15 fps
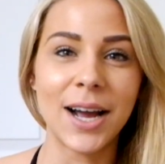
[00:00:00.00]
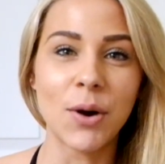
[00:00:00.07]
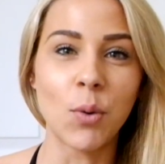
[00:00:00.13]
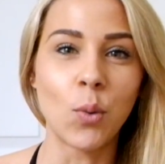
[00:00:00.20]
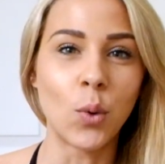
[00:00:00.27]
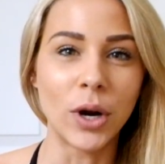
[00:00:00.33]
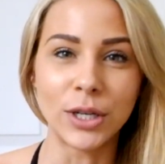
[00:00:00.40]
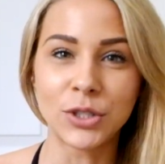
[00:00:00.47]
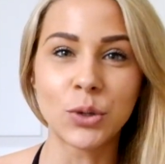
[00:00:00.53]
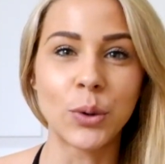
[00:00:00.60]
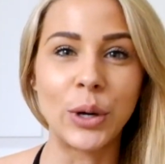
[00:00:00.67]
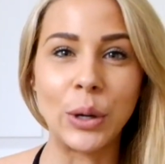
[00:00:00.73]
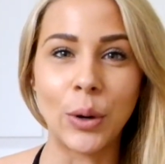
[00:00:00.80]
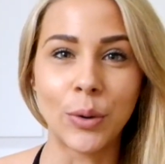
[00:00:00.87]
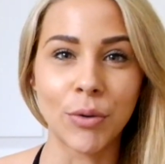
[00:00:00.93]
what is
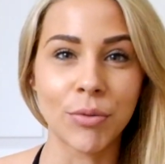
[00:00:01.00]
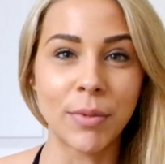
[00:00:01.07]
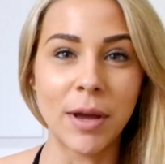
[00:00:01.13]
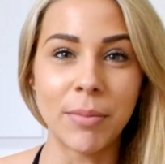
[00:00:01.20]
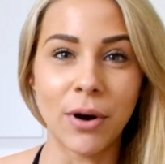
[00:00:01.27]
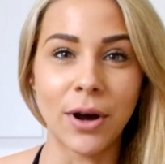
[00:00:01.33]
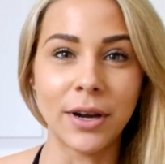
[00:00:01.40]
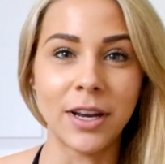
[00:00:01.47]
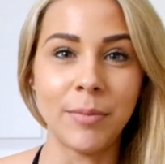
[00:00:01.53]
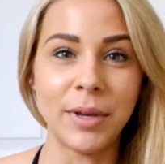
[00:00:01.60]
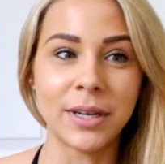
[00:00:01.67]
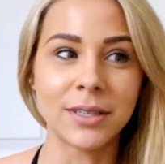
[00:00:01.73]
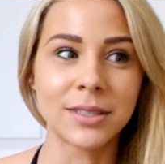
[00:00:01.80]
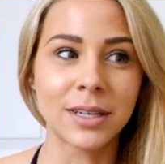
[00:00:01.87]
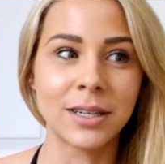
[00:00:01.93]
going on with my body,
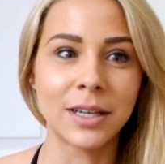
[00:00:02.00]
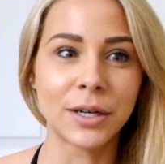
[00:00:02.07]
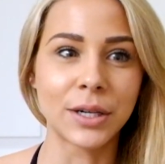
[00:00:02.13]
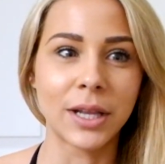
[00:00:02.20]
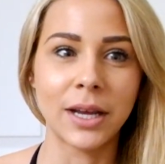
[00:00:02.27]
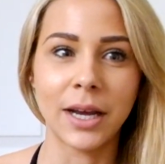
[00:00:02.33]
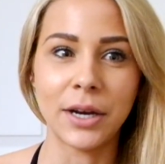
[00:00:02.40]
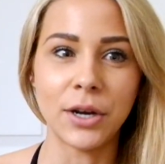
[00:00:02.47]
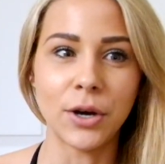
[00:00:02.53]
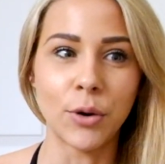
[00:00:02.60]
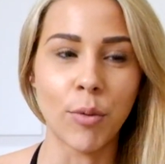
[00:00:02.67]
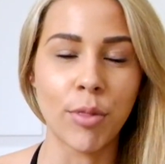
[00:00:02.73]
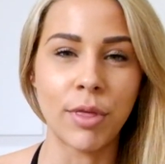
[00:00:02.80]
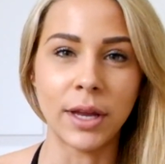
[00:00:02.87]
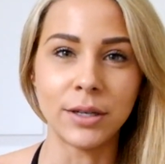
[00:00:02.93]
because clearly I
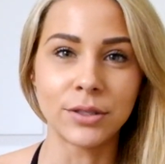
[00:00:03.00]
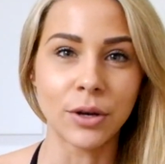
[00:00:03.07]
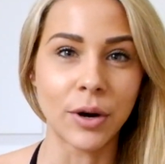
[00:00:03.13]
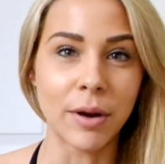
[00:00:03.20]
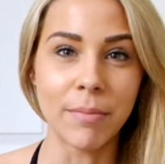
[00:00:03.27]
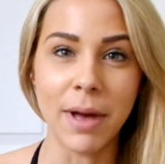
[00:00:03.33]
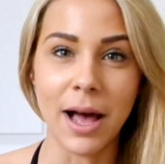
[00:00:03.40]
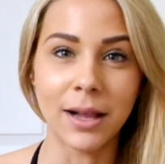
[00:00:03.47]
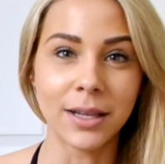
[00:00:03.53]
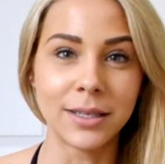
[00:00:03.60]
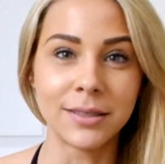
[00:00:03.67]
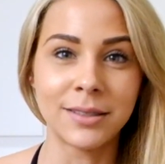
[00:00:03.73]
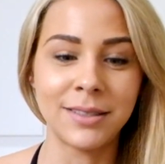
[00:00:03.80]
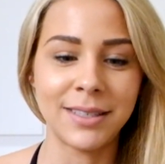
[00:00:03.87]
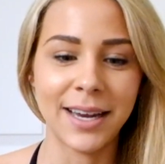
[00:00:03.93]
know things are
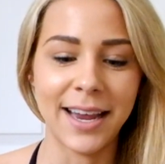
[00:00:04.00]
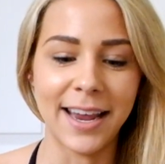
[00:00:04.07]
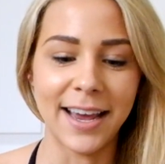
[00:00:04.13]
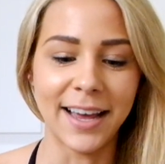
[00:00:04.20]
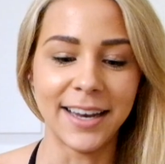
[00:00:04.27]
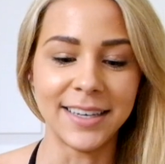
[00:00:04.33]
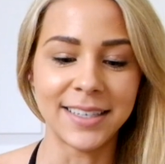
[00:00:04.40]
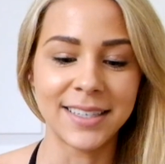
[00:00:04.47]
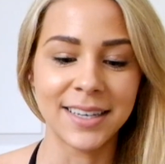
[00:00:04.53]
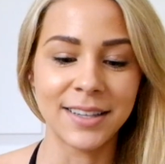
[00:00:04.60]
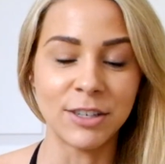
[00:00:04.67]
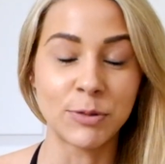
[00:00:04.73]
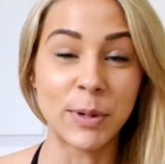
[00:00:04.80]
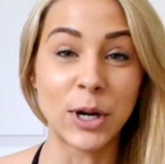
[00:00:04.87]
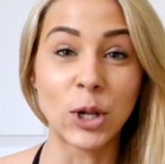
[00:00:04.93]
imbalanced and
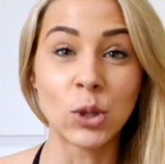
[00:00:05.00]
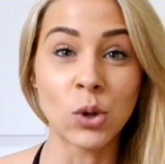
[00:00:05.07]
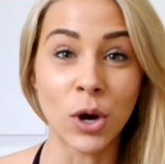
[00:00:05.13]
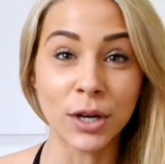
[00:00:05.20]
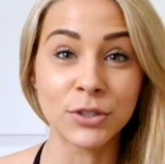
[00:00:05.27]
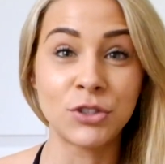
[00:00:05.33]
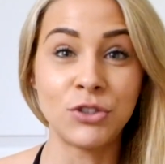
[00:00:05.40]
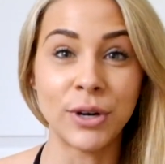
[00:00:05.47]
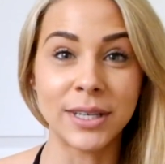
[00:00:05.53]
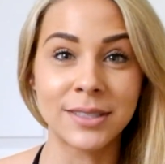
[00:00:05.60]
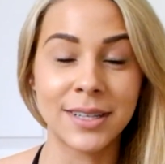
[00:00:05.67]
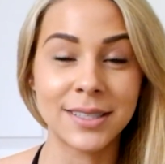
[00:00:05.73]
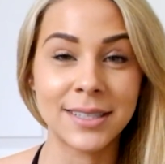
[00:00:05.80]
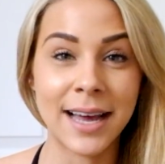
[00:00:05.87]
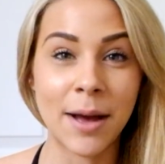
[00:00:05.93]
there's been a lot of stress
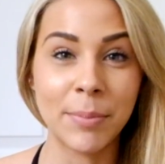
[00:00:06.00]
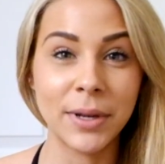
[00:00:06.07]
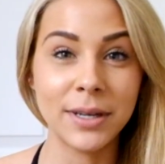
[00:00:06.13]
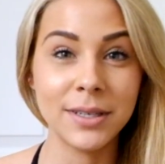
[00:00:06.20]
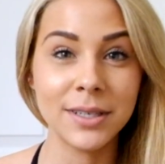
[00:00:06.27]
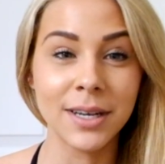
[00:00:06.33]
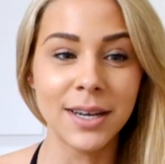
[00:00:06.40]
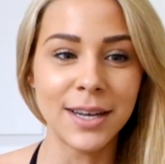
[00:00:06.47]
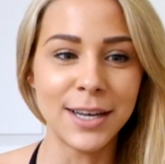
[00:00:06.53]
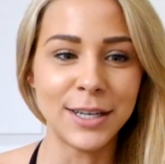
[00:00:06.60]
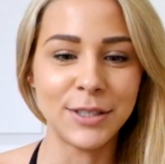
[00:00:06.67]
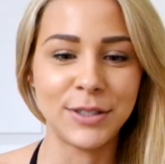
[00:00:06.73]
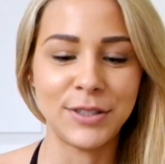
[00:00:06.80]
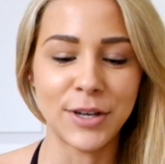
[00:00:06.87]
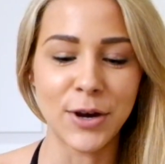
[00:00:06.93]
that's happened.
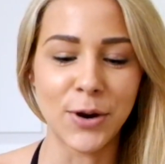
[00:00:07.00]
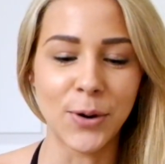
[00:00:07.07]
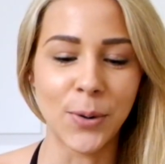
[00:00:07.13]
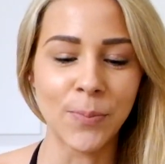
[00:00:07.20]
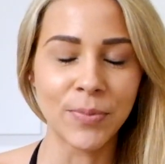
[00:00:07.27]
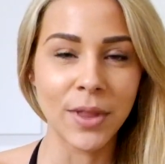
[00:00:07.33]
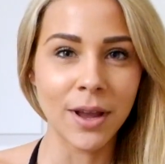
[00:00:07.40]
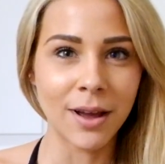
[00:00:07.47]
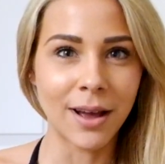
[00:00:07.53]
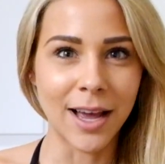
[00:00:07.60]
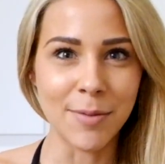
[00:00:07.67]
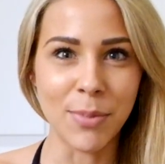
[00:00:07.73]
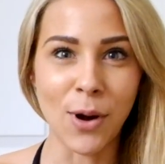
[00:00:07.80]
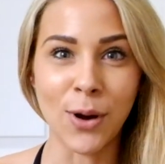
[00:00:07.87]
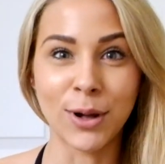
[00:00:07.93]
So I
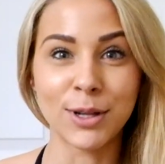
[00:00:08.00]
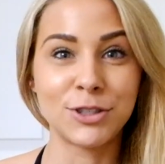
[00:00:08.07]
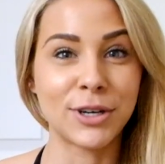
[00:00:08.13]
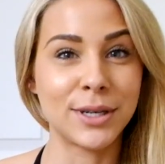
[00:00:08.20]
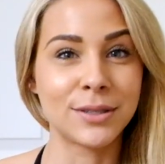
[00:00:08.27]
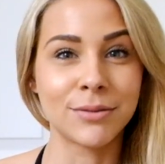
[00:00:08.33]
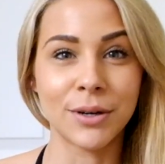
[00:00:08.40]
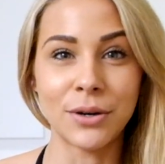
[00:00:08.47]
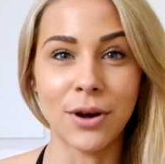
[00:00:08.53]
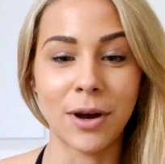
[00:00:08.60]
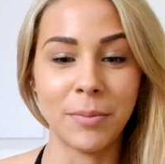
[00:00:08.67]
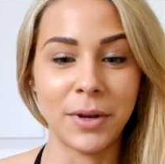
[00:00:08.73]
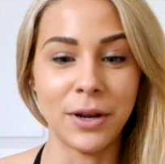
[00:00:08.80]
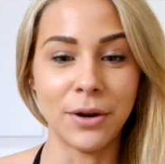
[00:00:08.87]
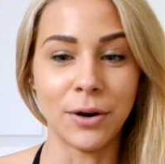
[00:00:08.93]
apologize for
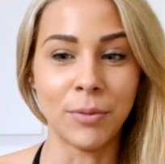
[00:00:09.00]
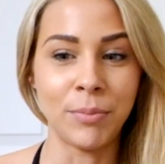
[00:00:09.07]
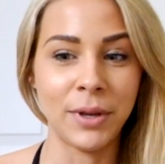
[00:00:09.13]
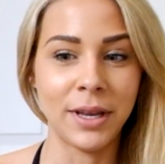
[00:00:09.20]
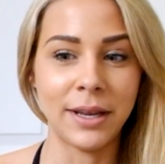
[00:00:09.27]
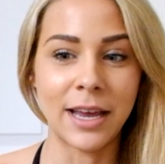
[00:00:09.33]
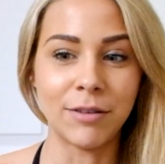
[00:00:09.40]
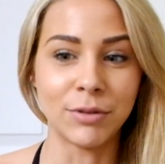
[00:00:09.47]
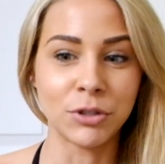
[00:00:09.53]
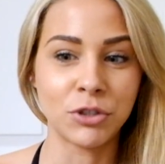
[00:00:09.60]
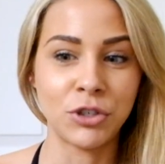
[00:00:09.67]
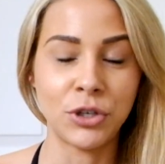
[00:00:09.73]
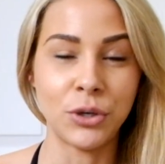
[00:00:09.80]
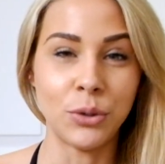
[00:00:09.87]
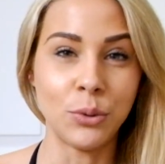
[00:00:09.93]
not, being able
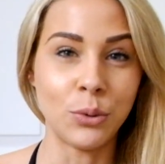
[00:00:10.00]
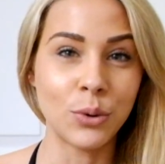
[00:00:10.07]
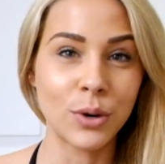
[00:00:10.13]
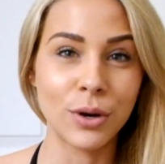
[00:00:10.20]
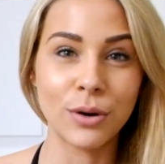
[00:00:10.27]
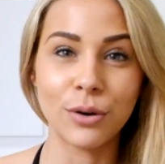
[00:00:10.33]
to